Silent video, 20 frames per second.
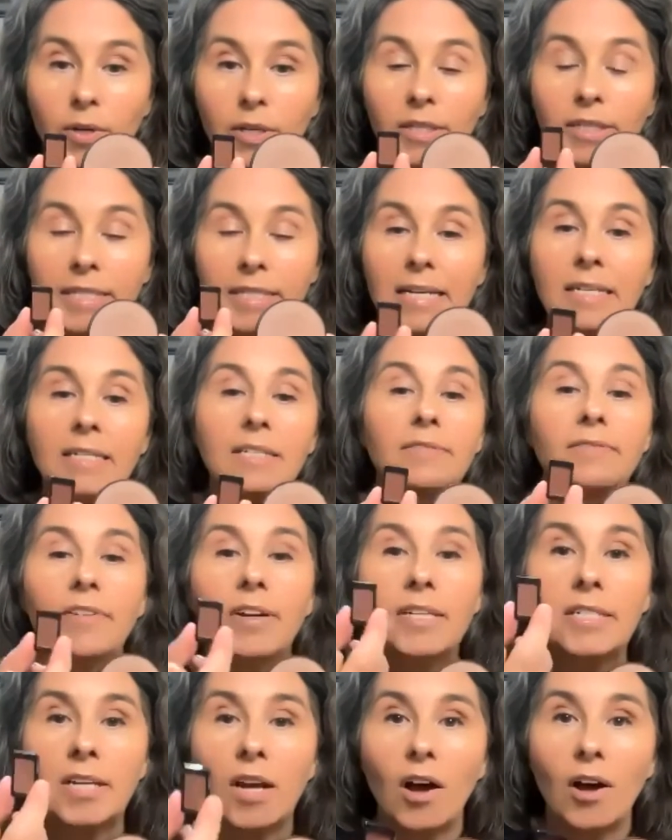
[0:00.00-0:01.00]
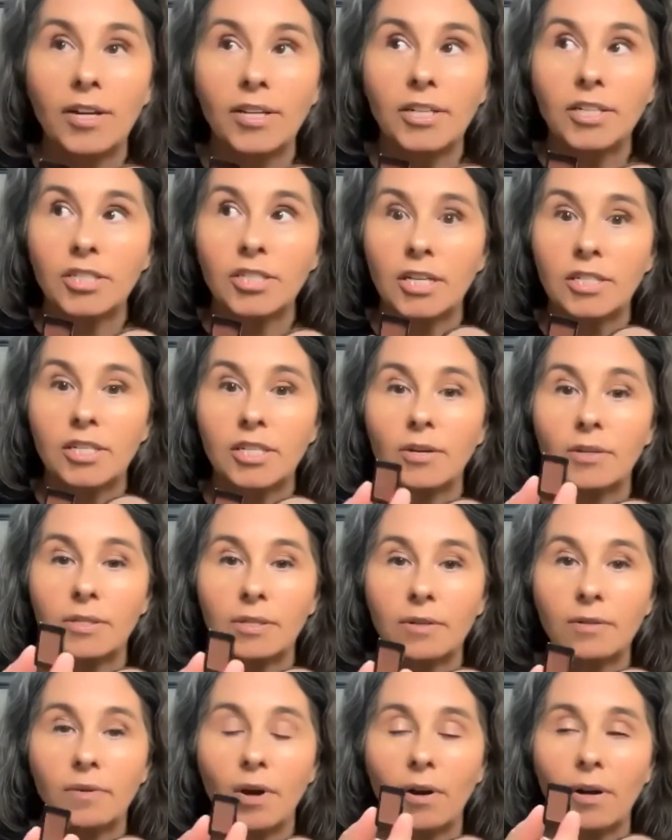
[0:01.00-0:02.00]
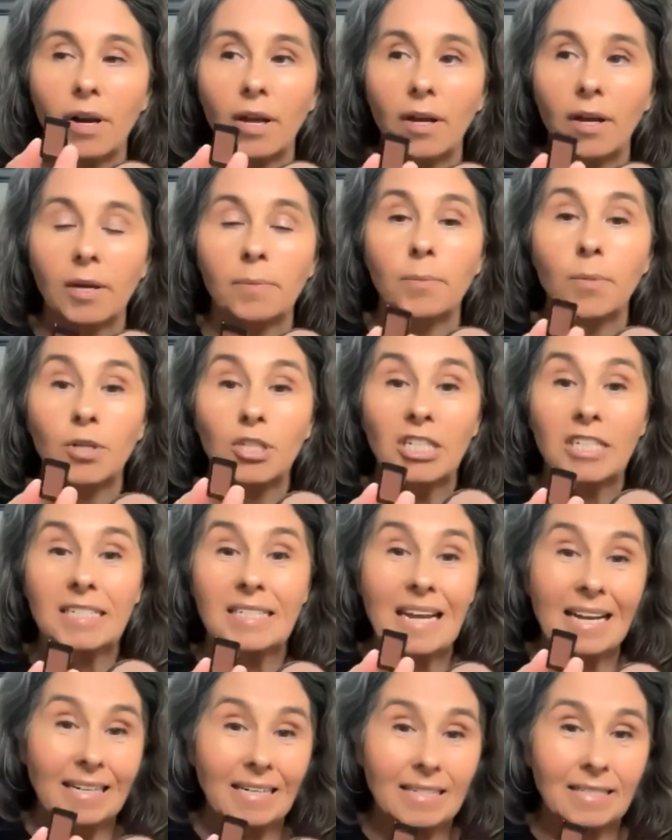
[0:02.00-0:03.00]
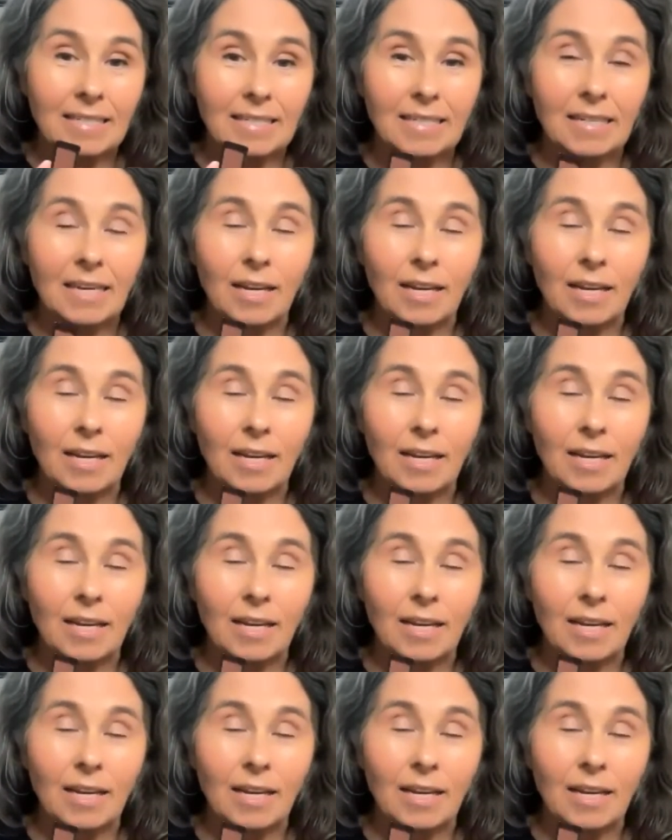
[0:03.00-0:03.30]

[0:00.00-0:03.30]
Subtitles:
You tend to find eyeshadows have got like a much denser,